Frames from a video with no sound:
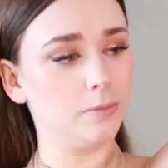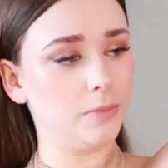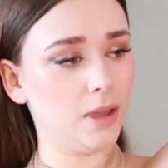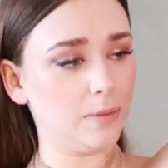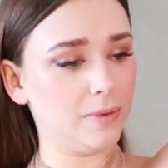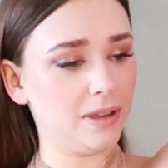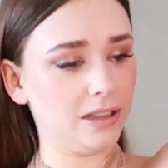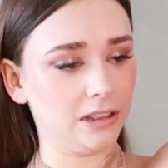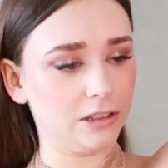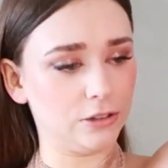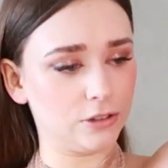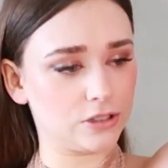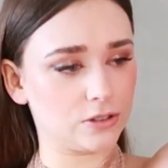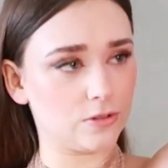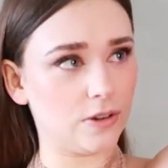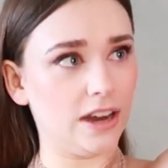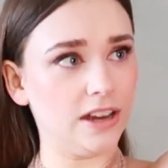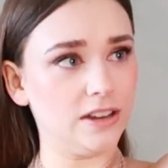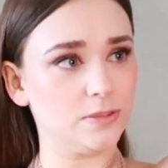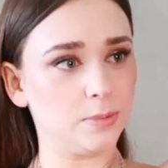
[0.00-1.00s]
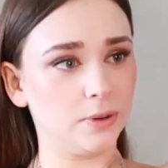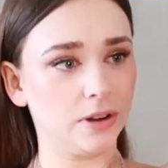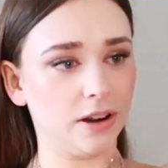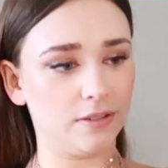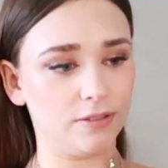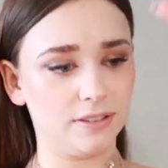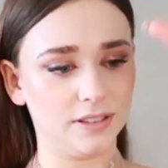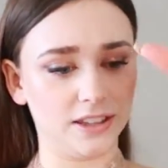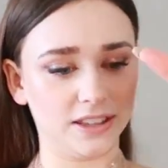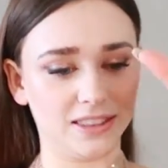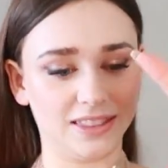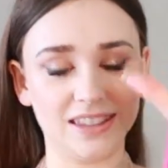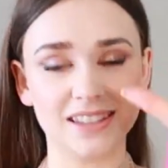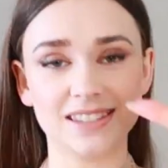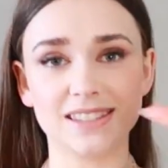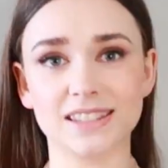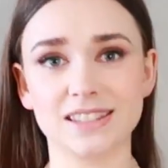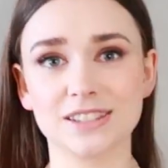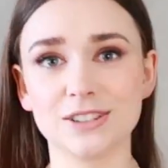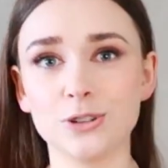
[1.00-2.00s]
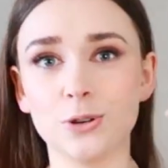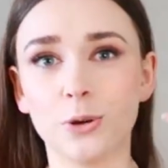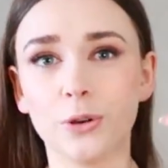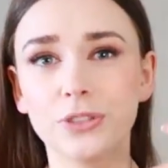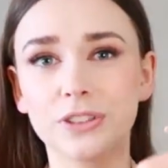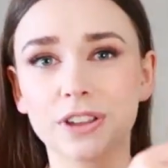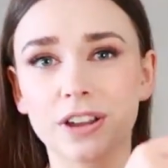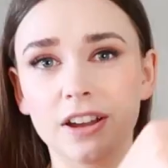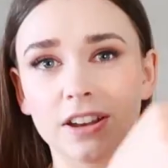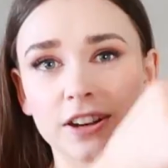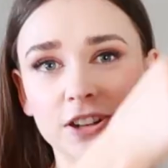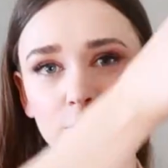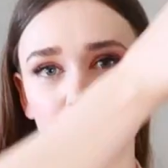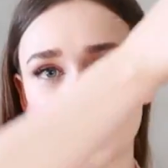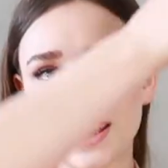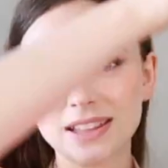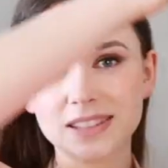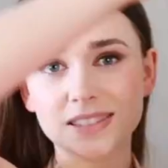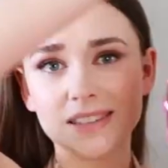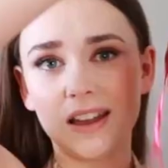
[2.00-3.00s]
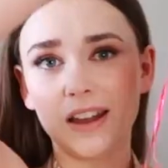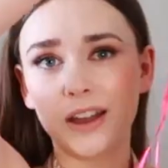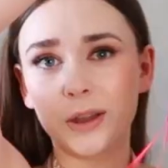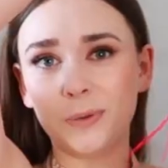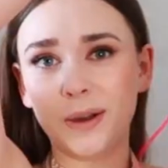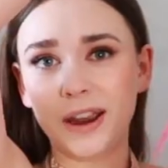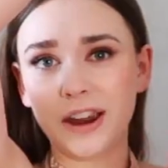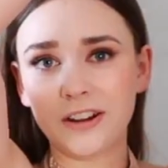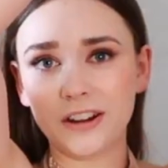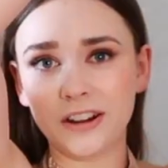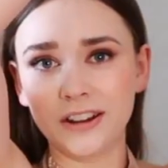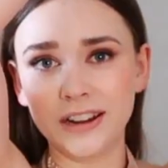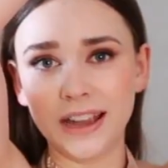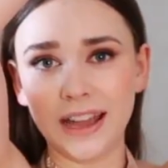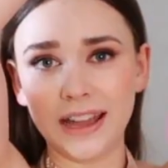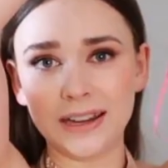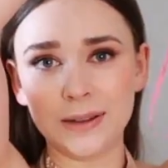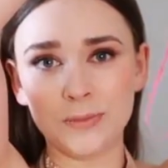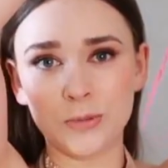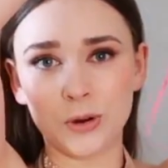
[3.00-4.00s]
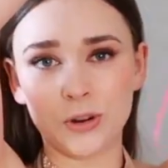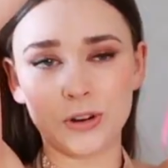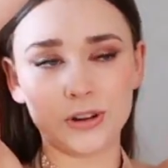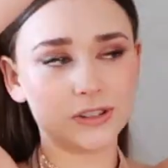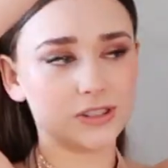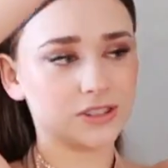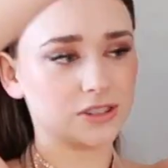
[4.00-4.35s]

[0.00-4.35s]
Maybe it looks great, but I feel like this is not the kind of dress I wear anymore.